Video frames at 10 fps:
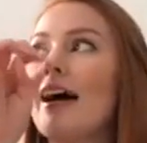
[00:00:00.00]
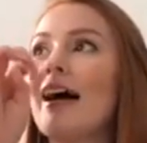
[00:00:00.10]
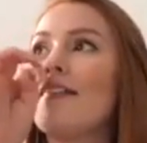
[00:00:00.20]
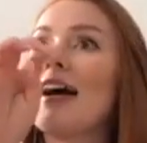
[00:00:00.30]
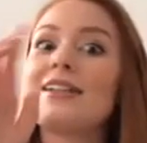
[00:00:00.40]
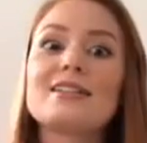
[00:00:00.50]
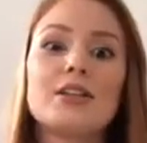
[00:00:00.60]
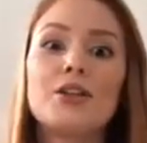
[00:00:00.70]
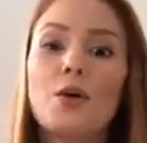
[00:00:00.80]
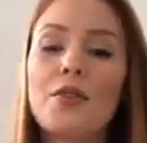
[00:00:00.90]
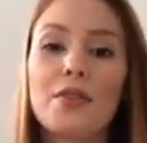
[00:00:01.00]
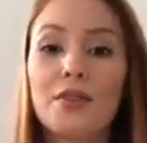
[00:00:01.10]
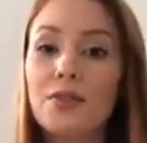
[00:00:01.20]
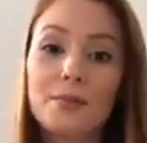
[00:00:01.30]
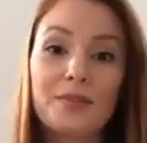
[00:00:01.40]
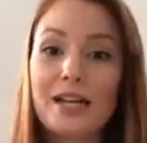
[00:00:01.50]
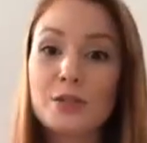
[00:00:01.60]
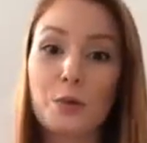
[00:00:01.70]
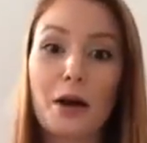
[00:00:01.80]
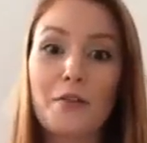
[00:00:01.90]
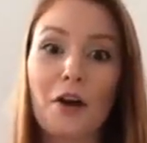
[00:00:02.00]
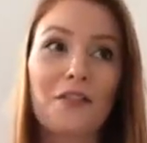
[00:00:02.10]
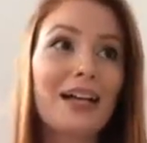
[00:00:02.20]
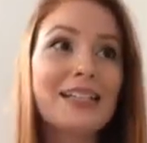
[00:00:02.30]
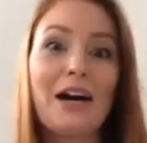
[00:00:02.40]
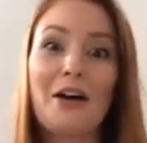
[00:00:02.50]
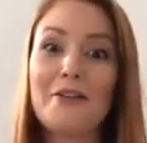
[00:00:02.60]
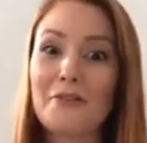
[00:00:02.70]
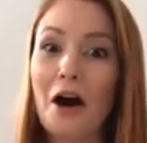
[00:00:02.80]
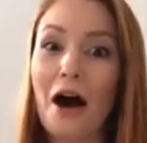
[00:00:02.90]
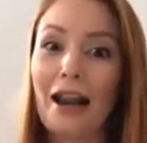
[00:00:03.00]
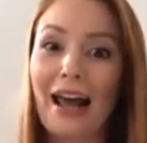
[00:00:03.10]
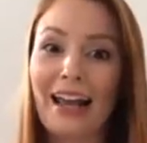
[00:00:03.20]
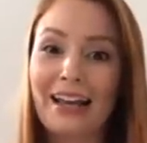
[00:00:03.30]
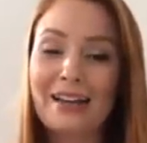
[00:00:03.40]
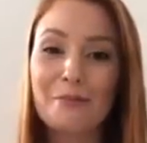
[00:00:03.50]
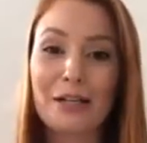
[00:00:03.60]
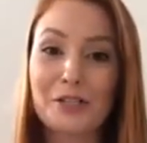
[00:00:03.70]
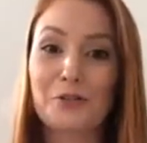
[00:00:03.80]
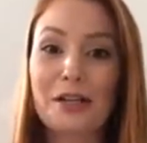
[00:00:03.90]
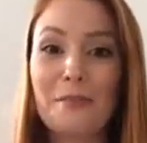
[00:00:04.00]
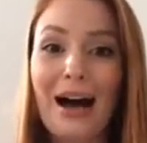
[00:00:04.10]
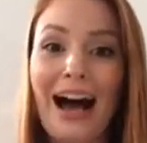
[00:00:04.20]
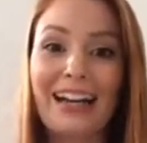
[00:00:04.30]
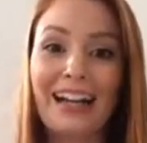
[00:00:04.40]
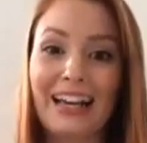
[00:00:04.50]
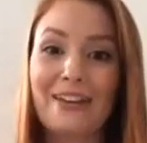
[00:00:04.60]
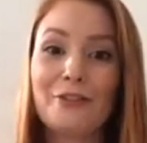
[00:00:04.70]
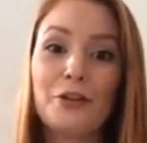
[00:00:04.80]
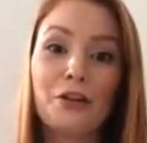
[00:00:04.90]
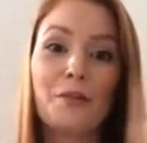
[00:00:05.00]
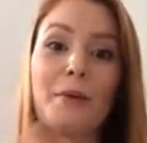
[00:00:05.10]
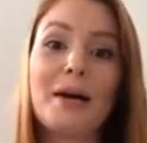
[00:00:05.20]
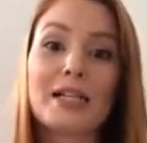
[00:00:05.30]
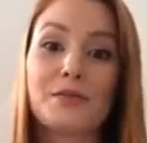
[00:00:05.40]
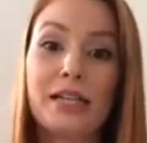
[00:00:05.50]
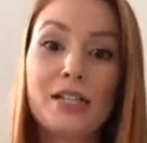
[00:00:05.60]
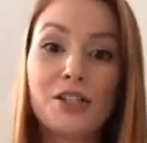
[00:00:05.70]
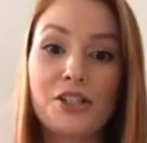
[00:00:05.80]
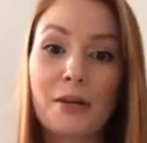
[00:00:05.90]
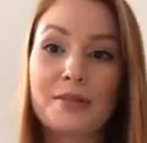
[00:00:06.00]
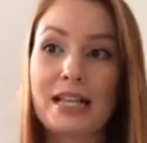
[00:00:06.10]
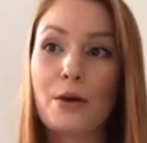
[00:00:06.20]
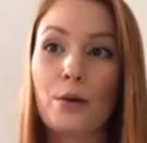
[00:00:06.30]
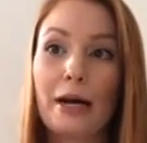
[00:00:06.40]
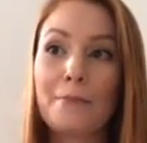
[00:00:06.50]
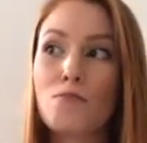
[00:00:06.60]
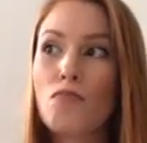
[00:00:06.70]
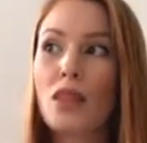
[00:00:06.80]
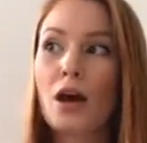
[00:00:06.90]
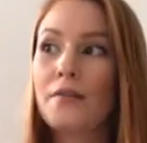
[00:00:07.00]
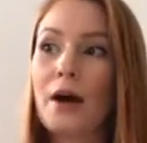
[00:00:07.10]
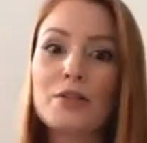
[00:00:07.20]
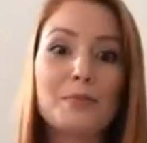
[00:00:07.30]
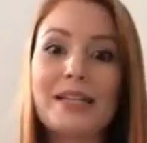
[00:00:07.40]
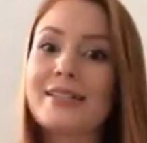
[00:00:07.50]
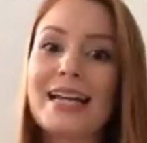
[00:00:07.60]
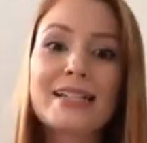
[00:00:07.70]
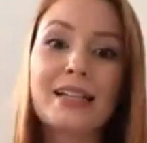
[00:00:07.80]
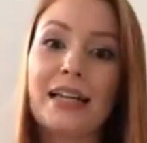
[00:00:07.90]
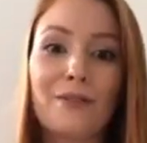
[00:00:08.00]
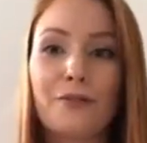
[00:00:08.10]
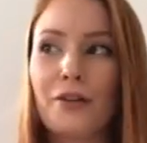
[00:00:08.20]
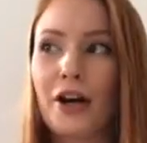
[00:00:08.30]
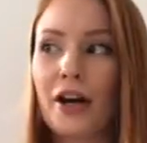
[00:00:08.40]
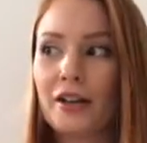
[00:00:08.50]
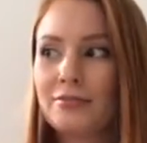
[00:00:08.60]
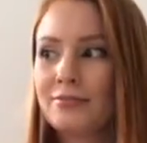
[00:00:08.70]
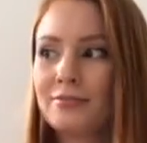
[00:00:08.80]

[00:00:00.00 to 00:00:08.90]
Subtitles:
And that's, you know, that's where I went wrong. That's how I've got like my dream man. Like if you look at my past relationships, that was me settling for